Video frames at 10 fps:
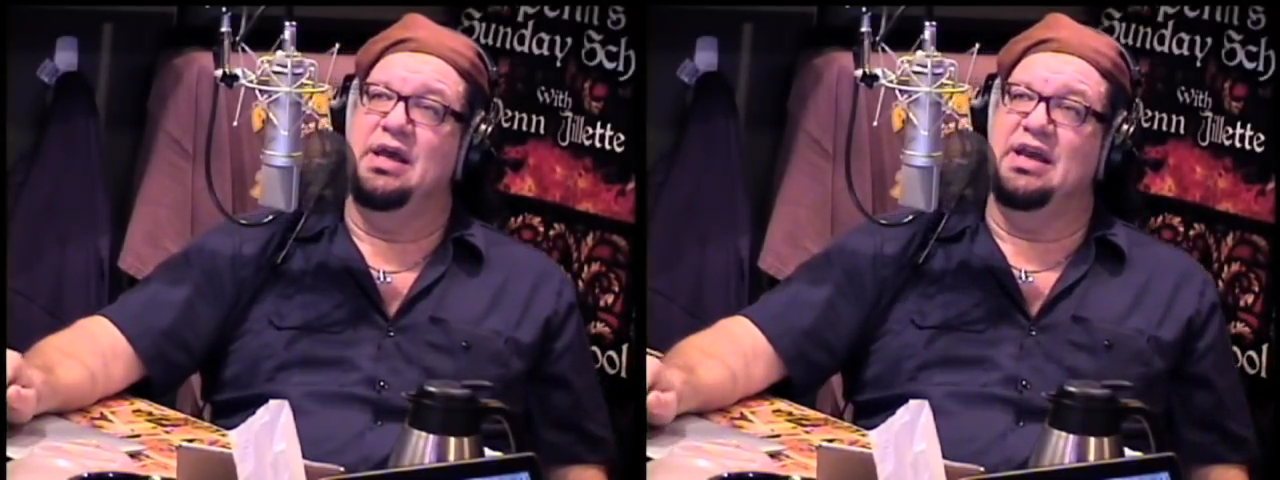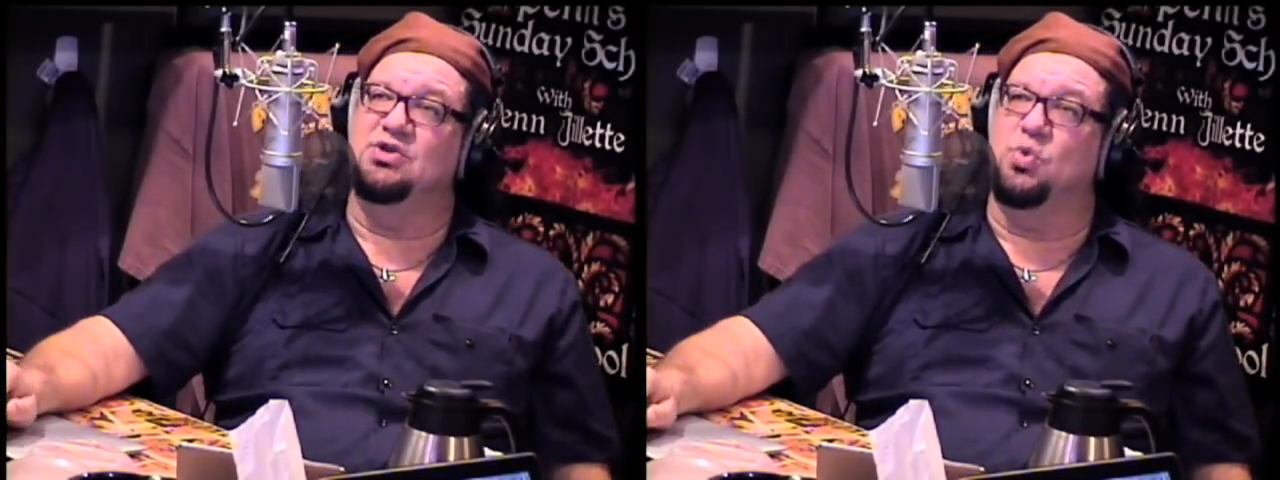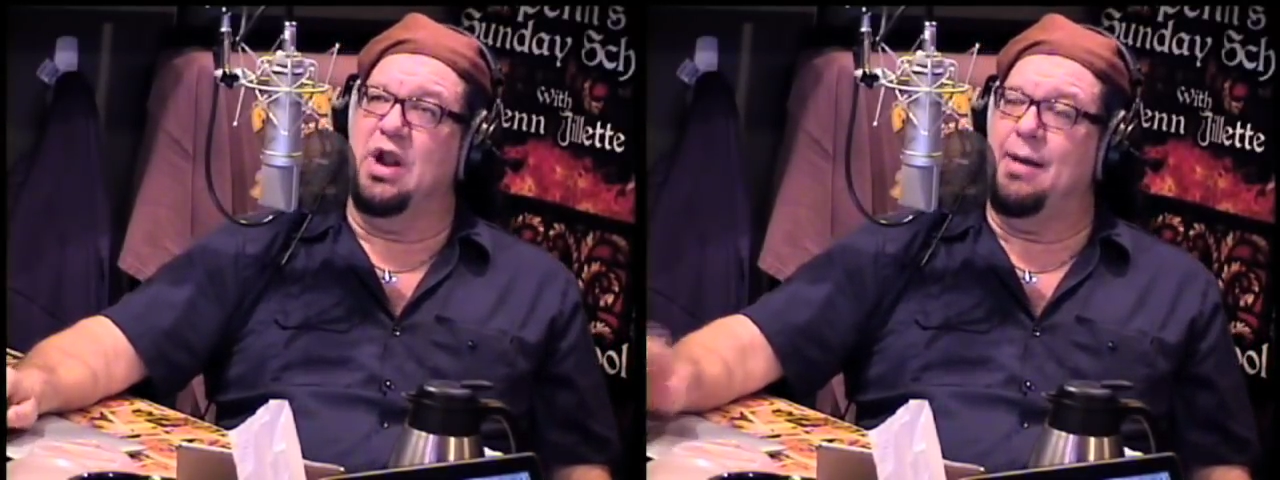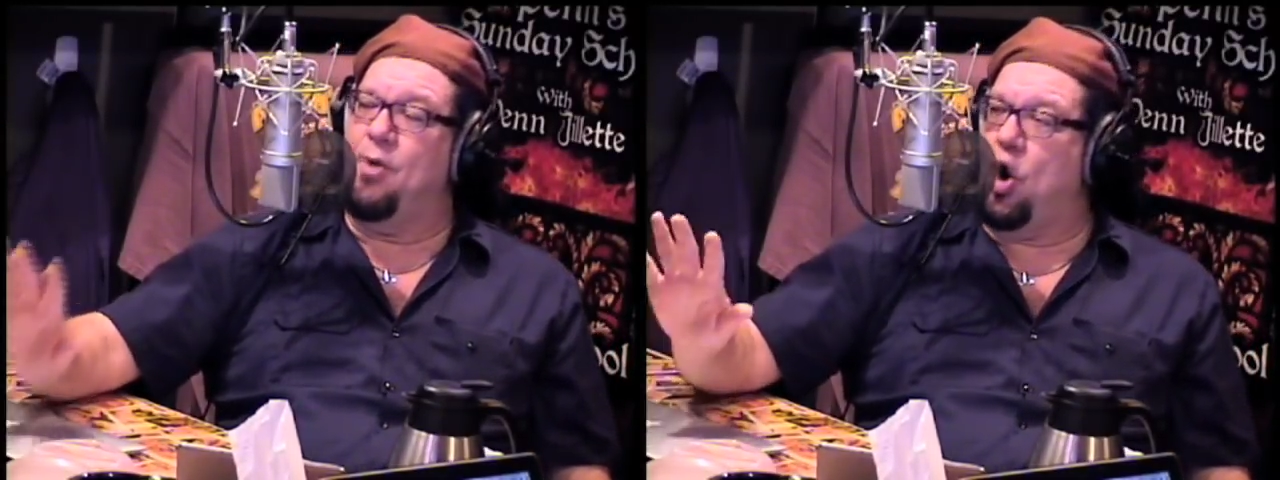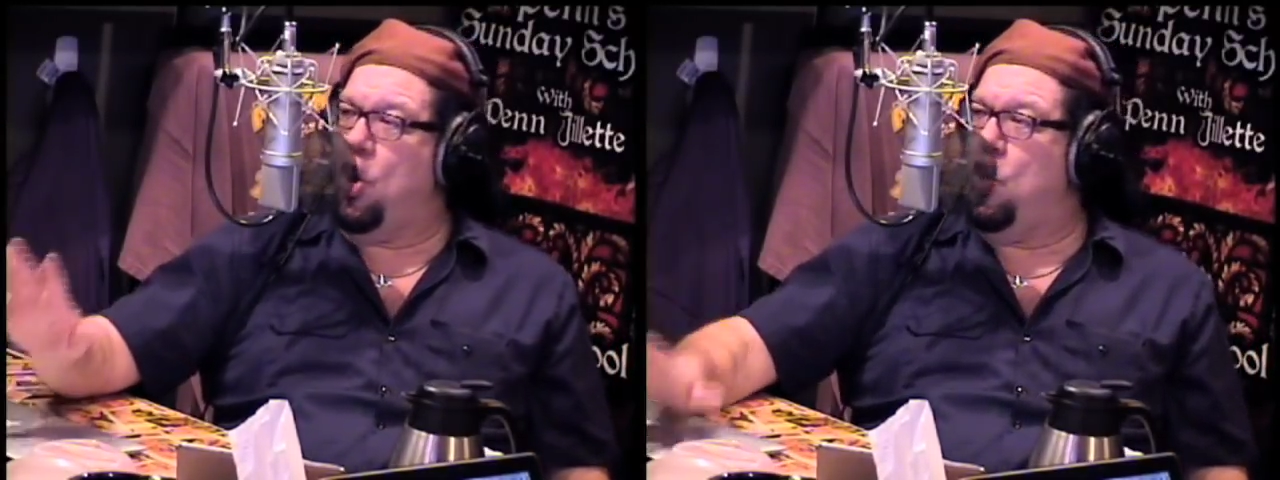is what I'm
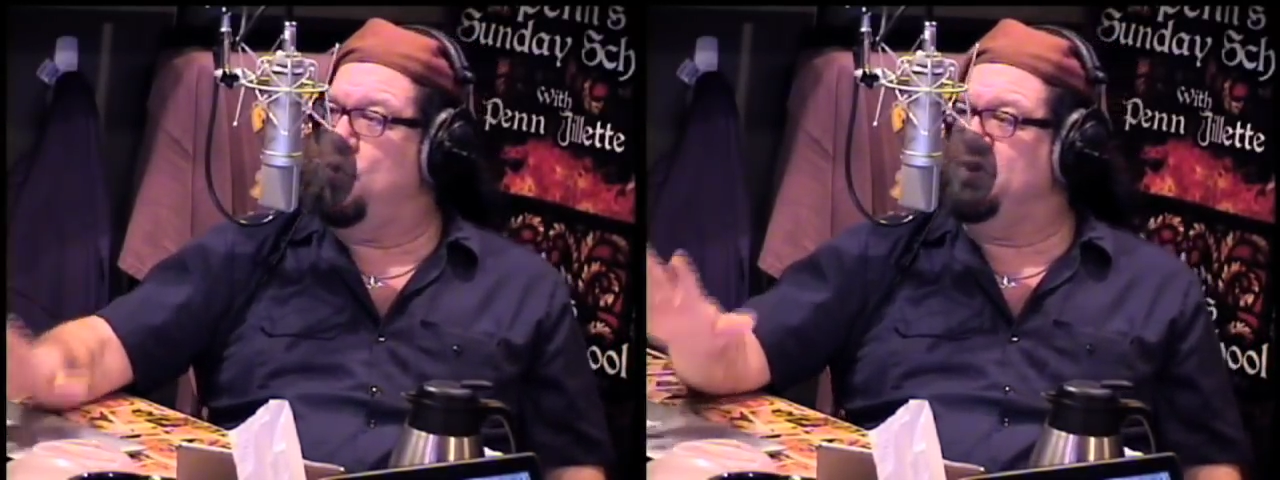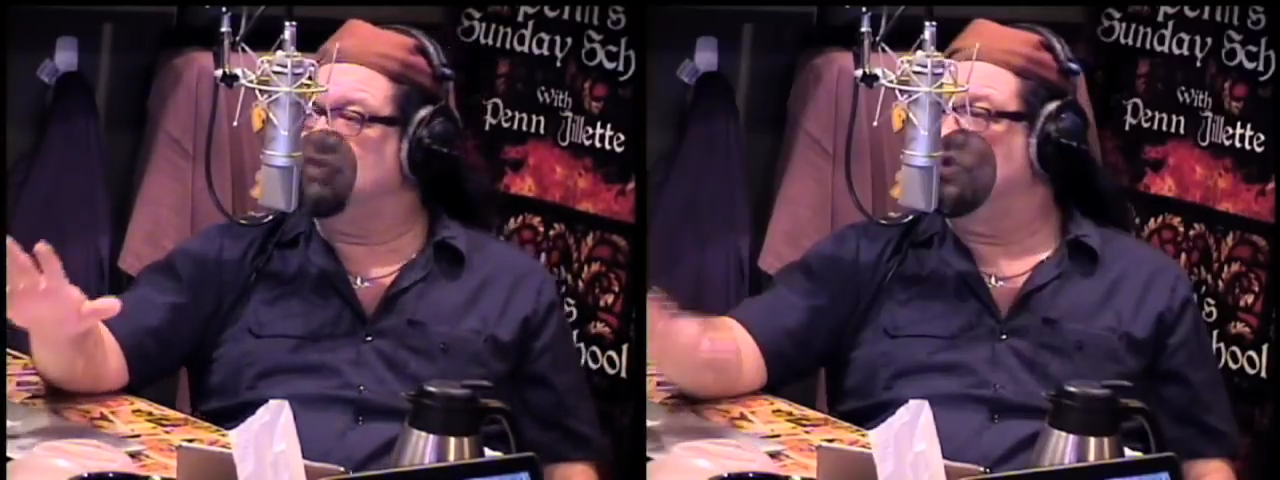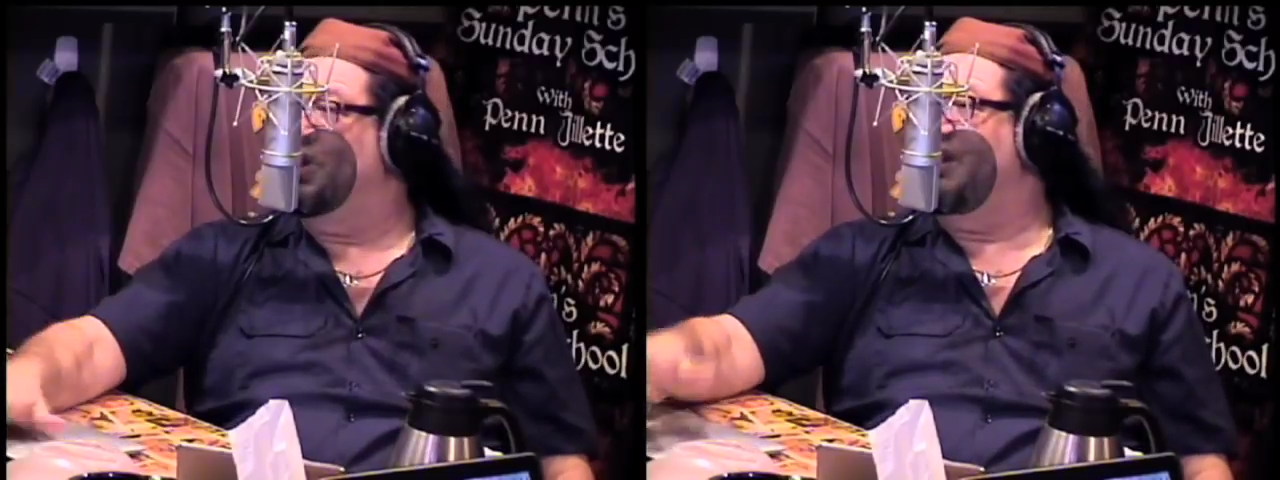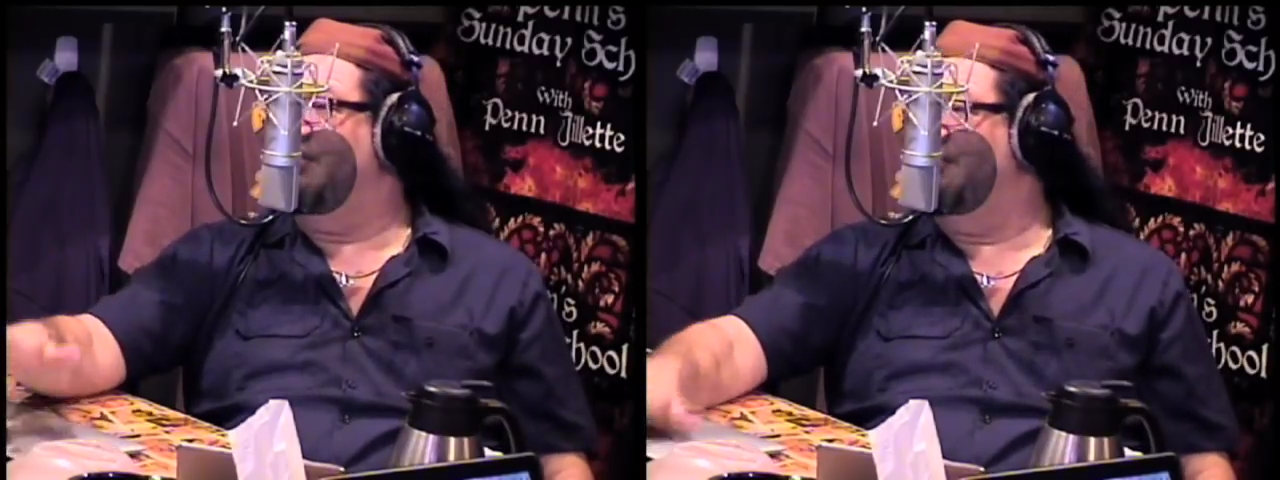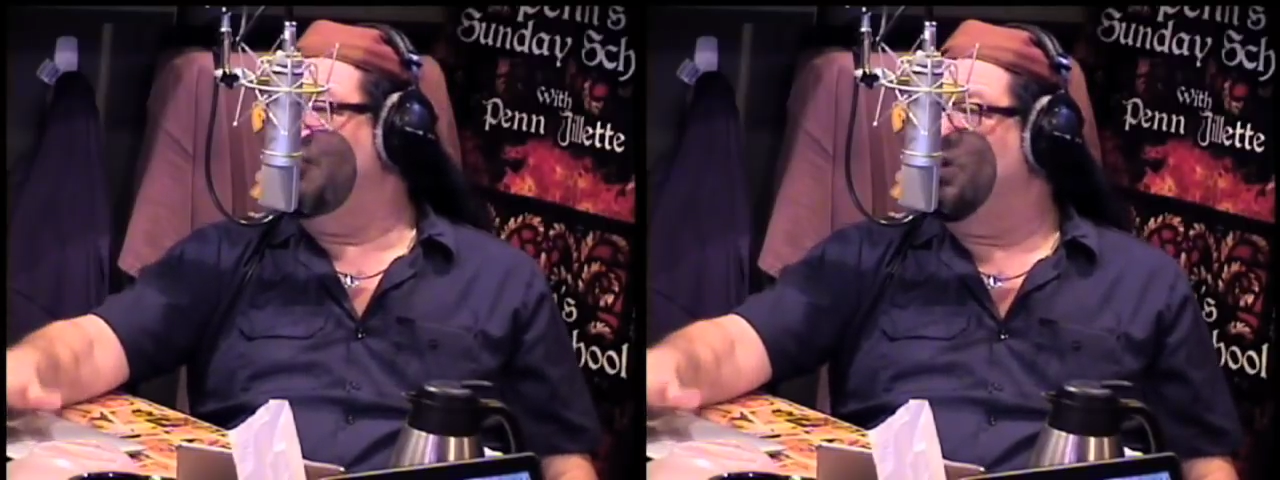always
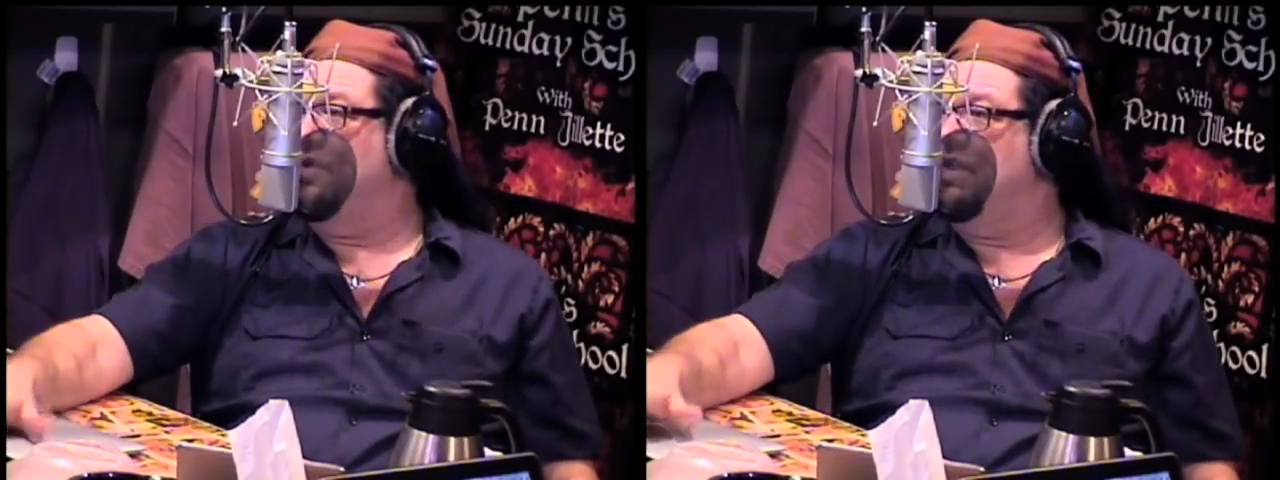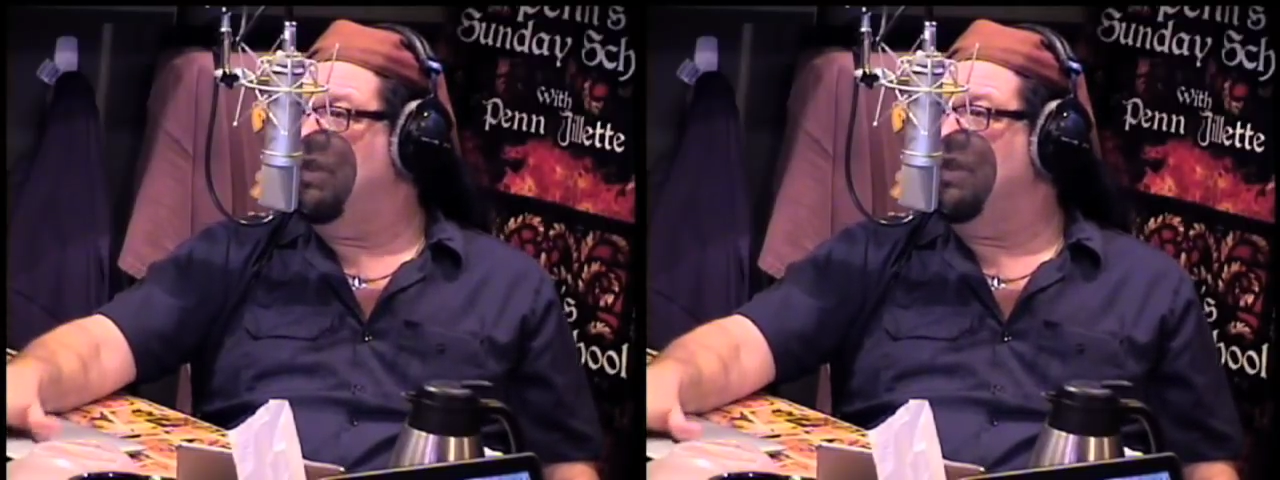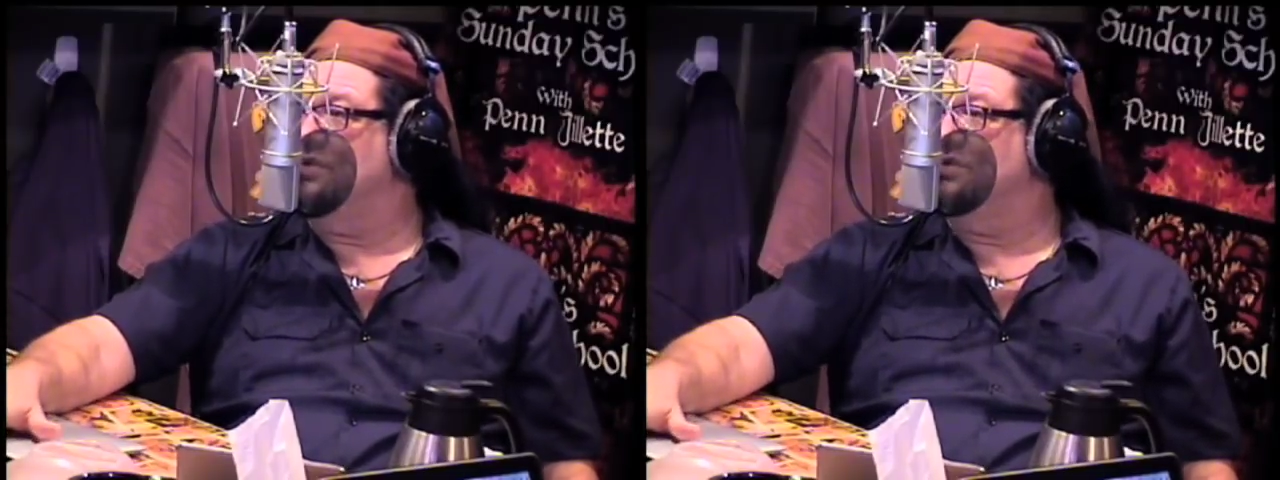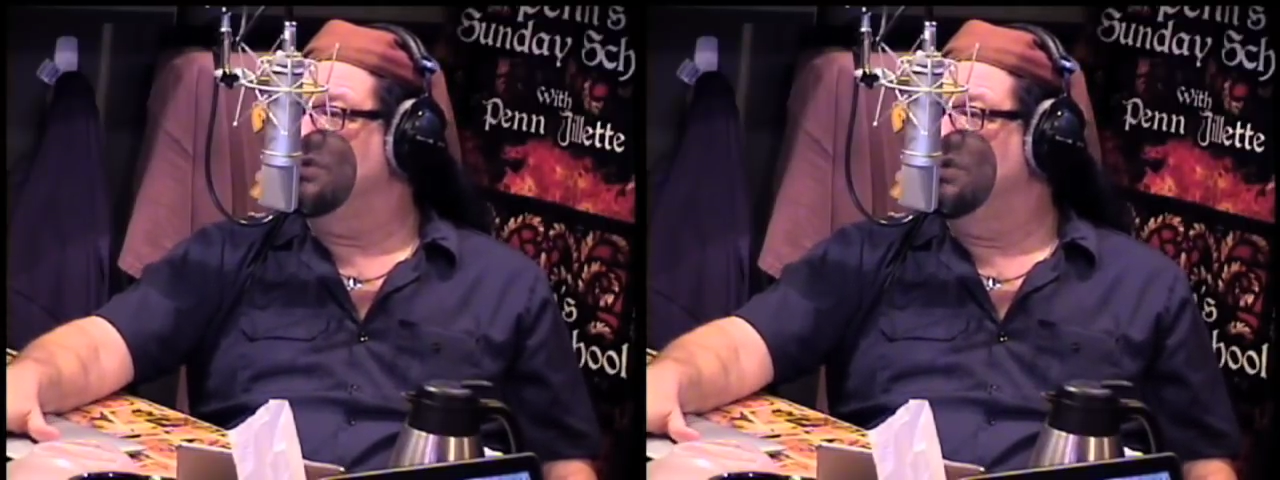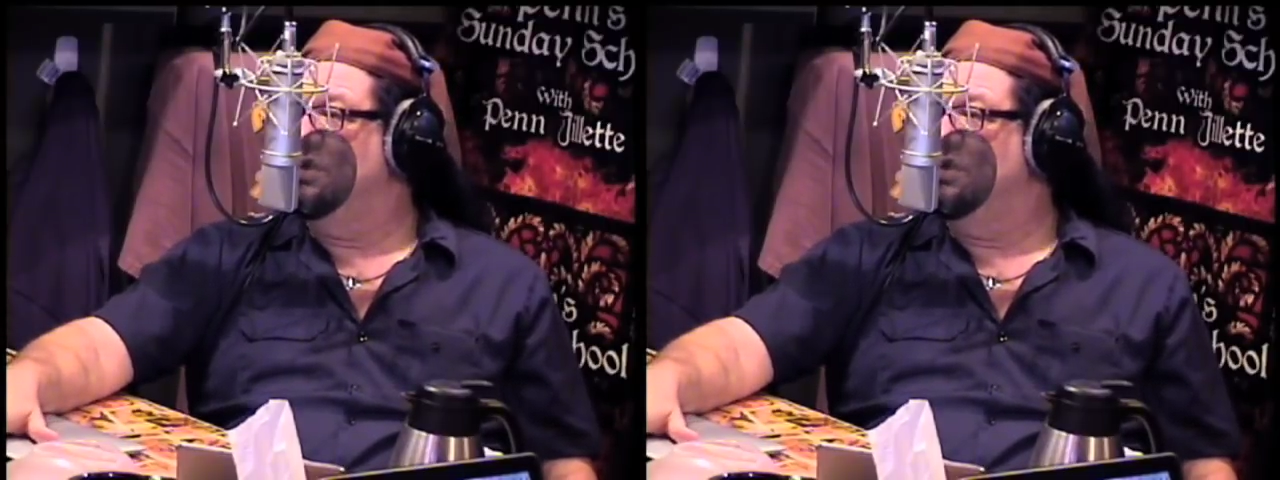looking for in art,